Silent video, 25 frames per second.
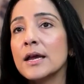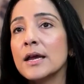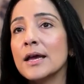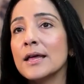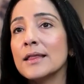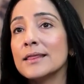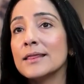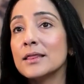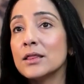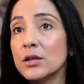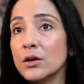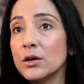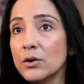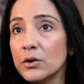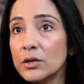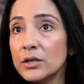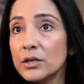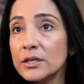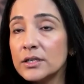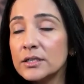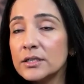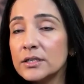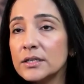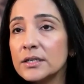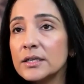And
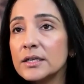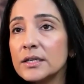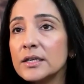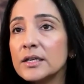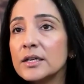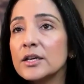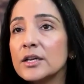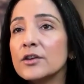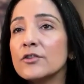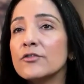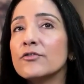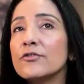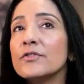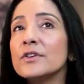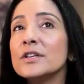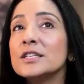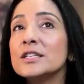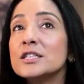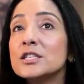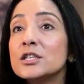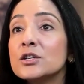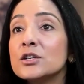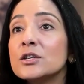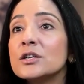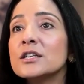third, if we
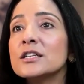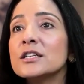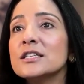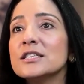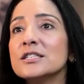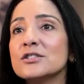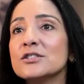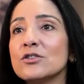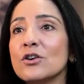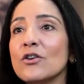turn this